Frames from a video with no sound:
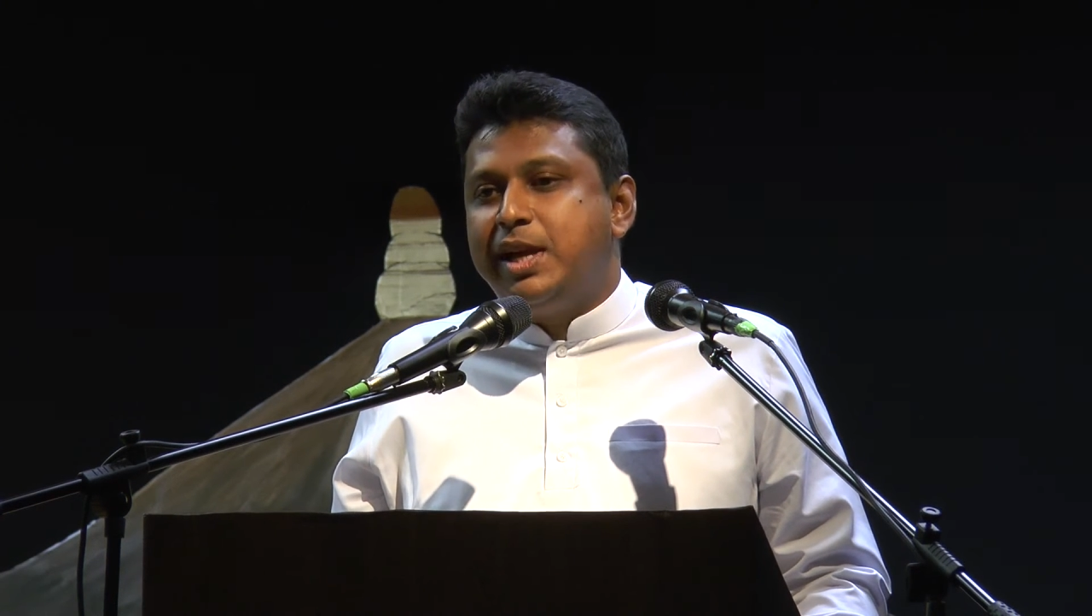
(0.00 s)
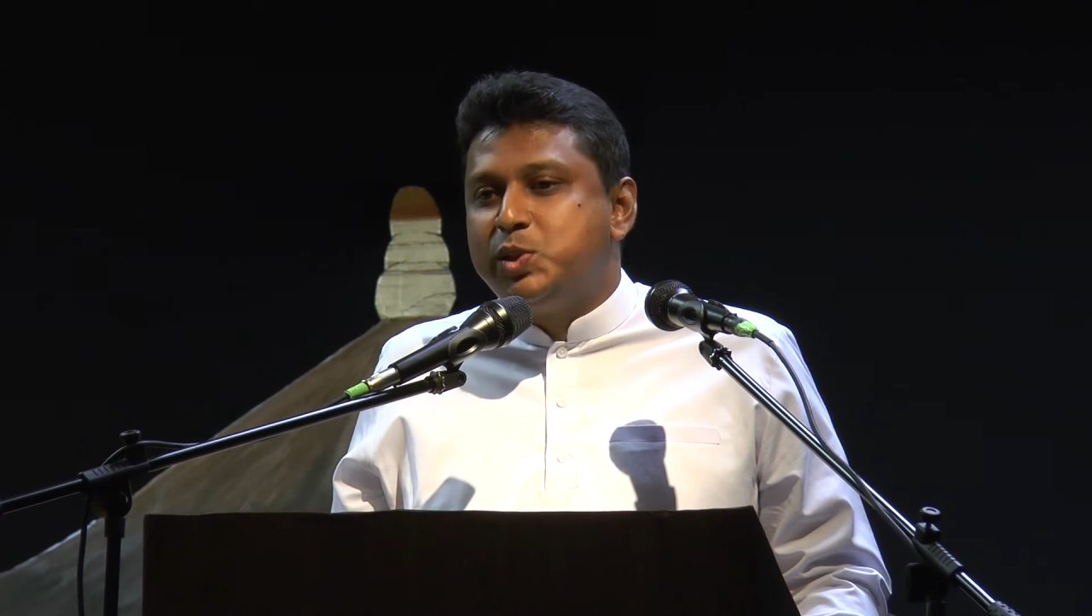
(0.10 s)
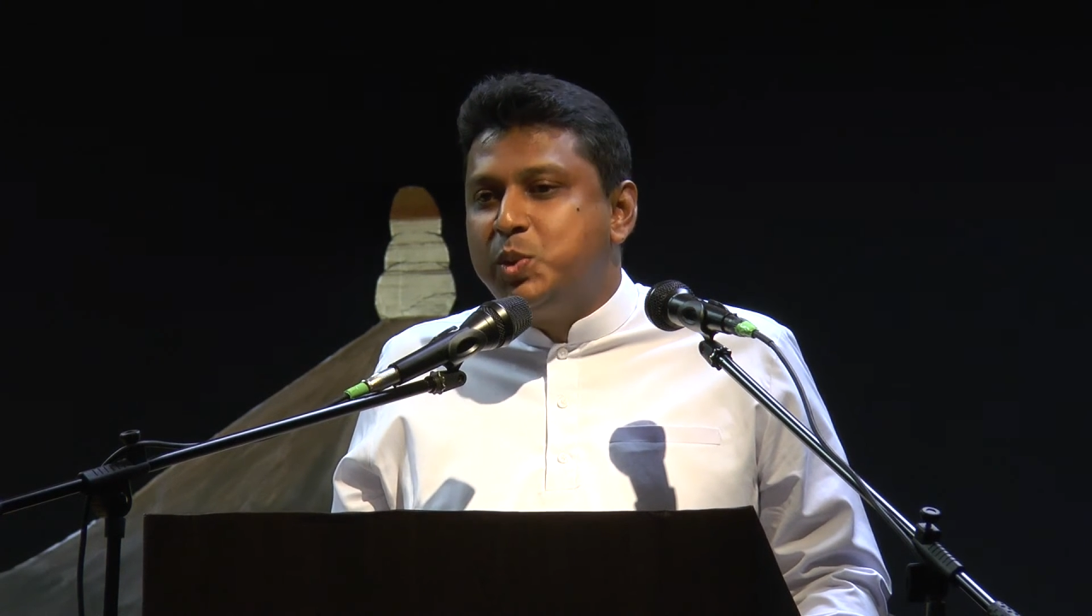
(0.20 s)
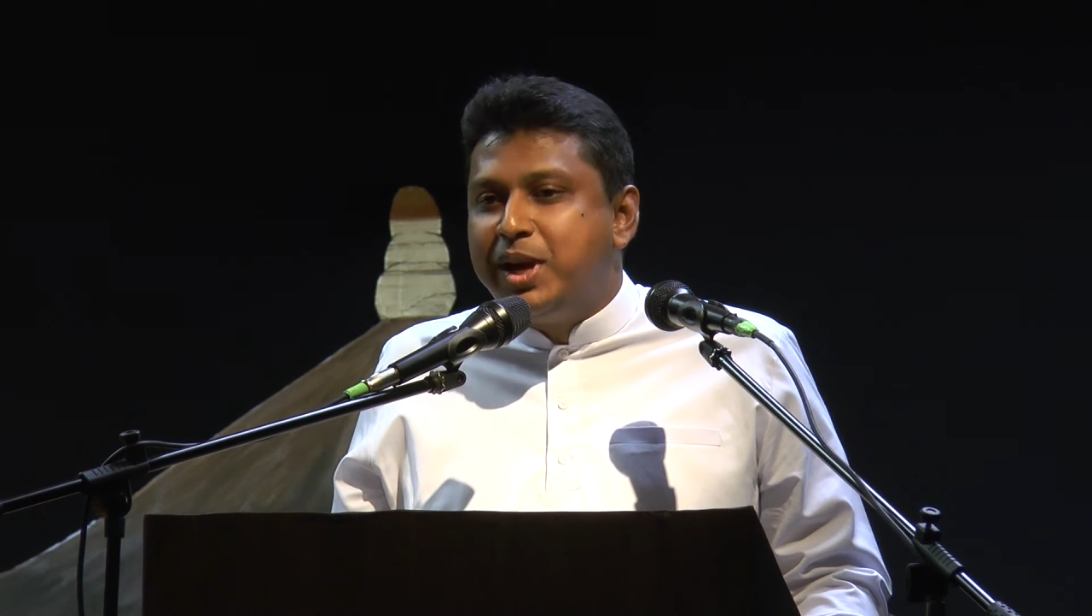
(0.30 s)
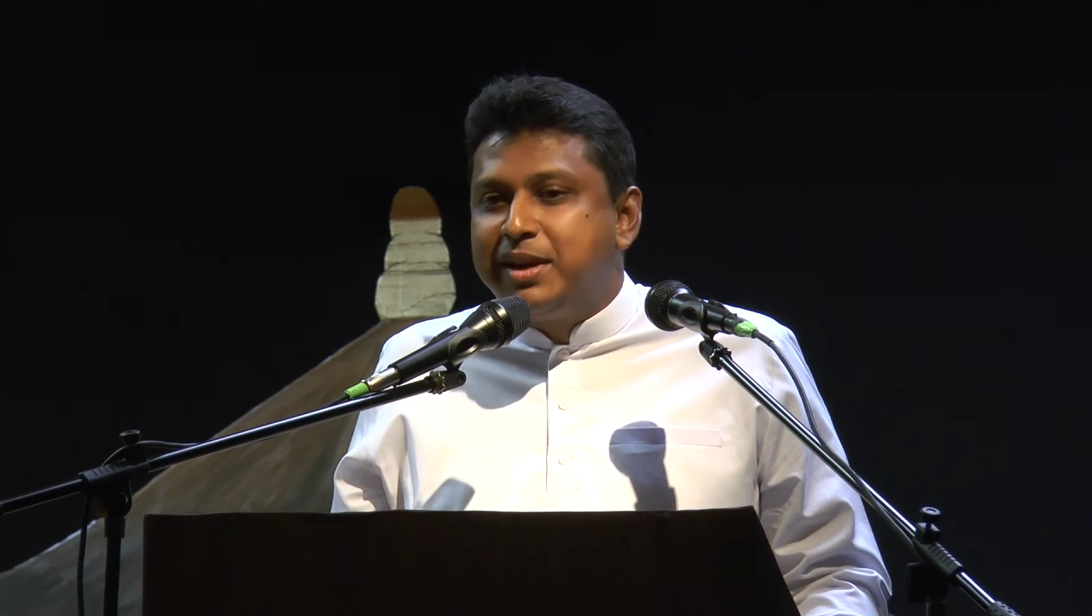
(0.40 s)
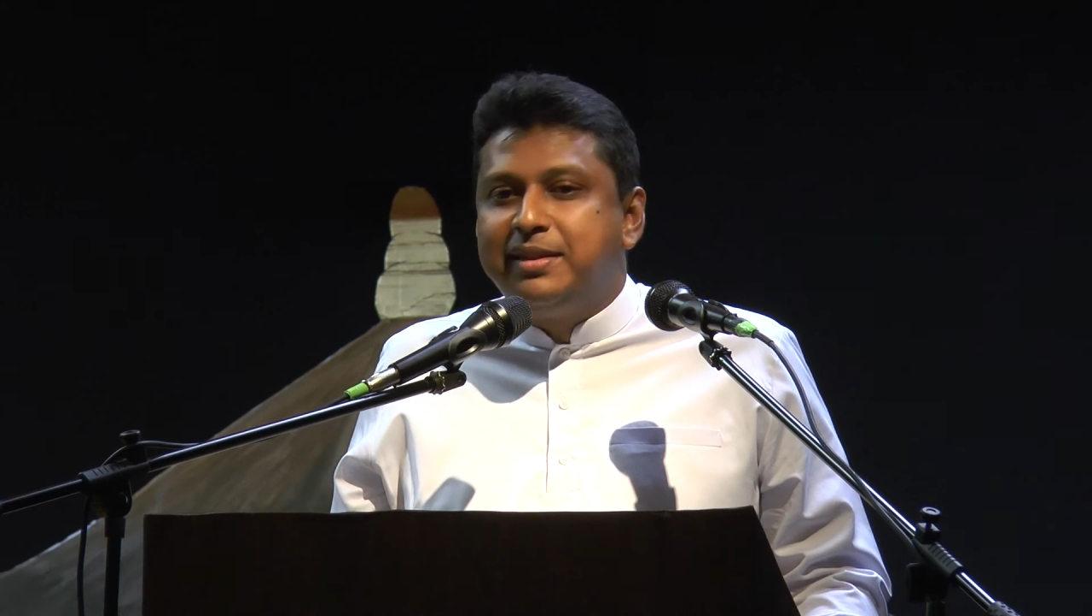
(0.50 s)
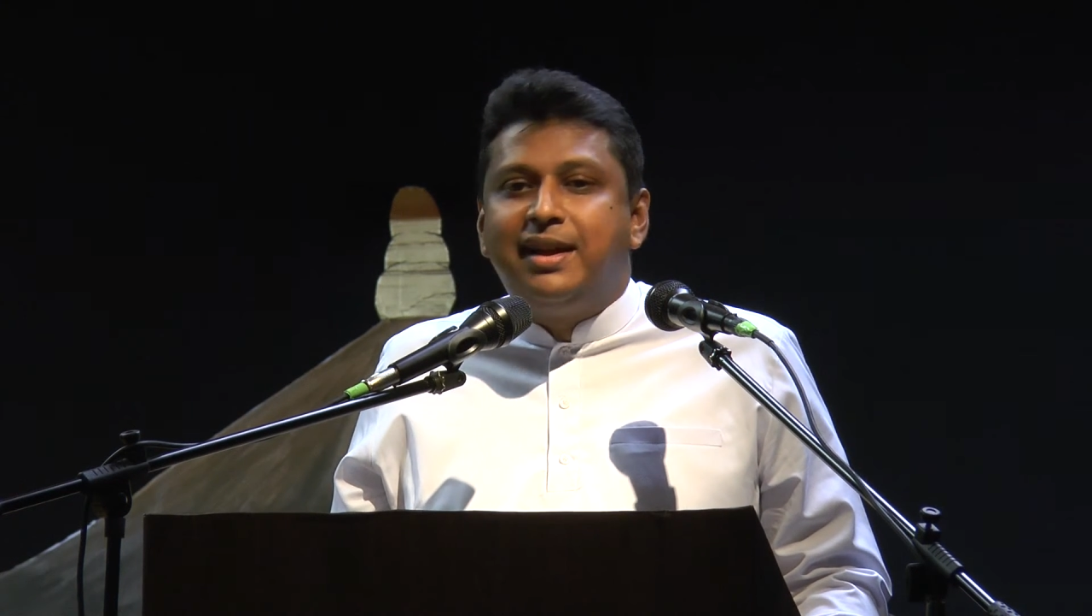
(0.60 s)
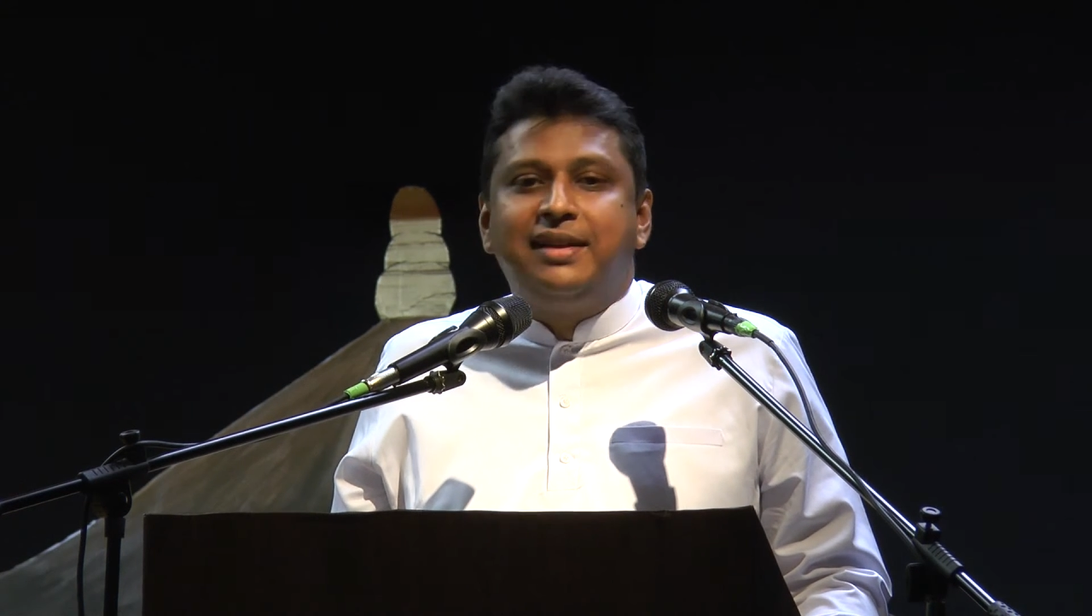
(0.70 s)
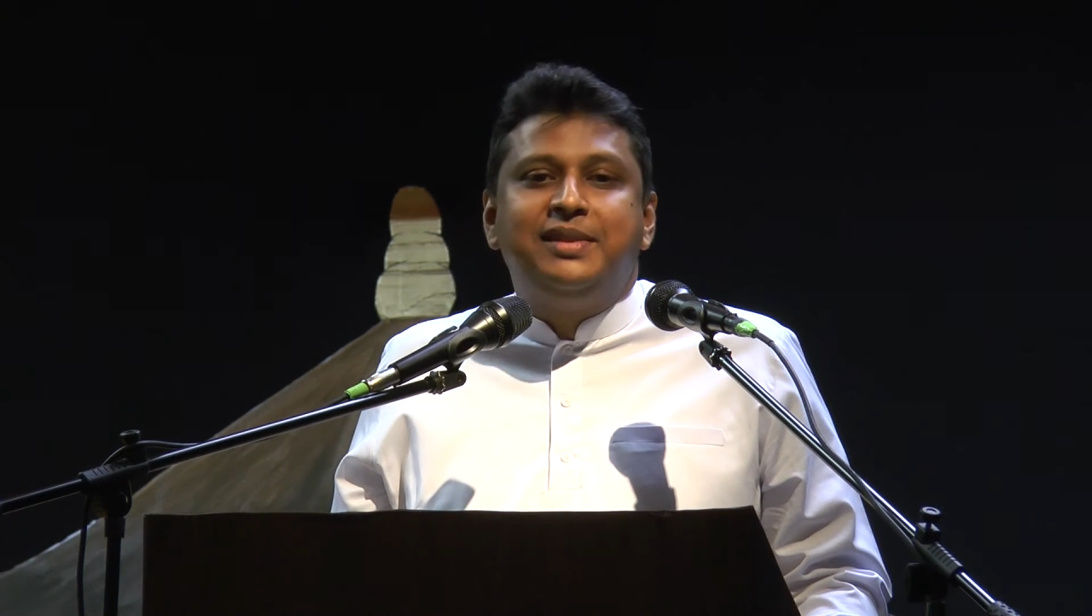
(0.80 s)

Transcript: 84,000